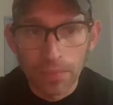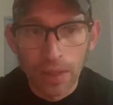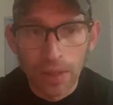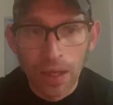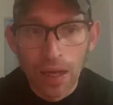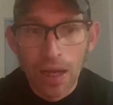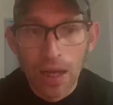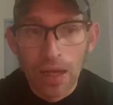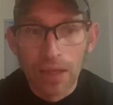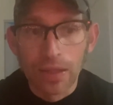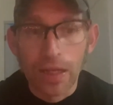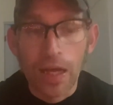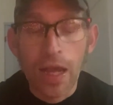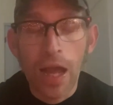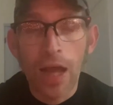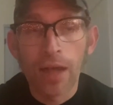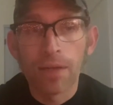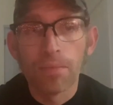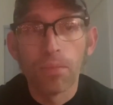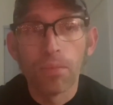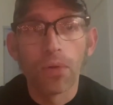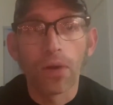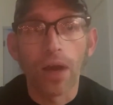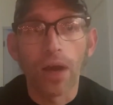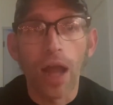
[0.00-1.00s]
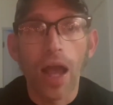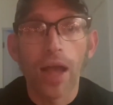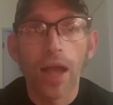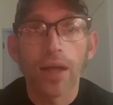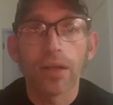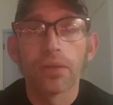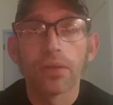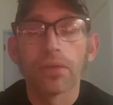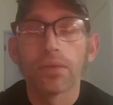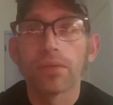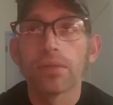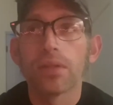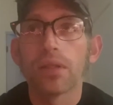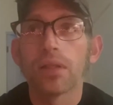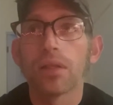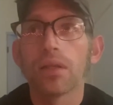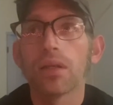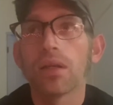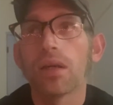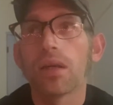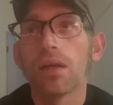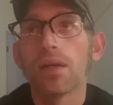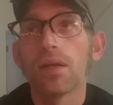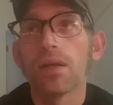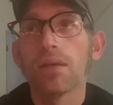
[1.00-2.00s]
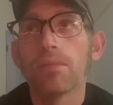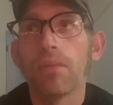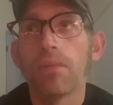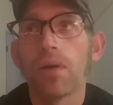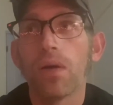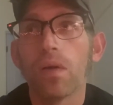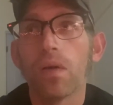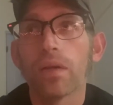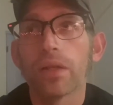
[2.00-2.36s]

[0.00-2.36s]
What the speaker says: They had more actors on